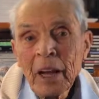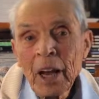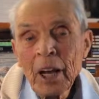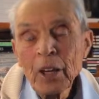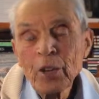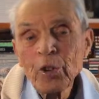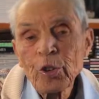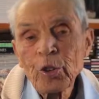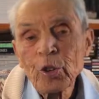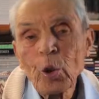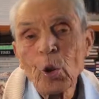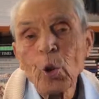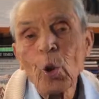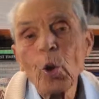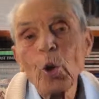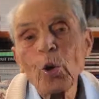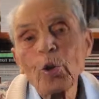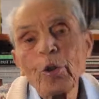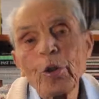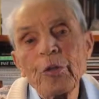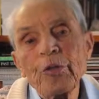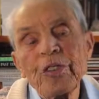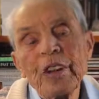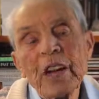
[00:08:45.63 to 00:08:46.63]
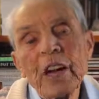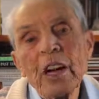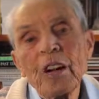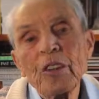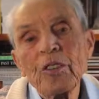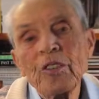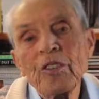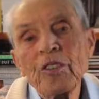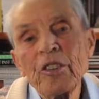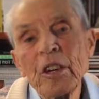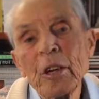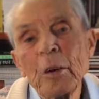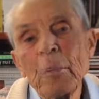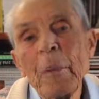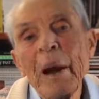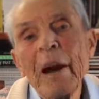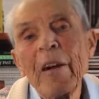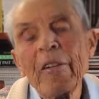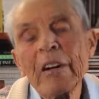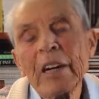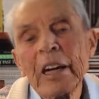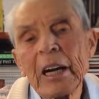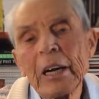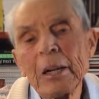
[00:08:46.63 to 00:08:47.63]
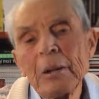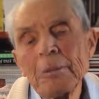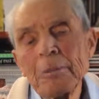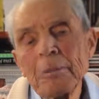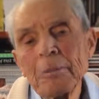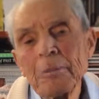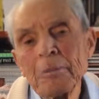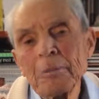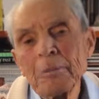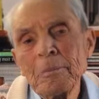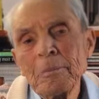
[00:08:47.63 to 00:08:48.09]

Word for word: and scores of thousands in America.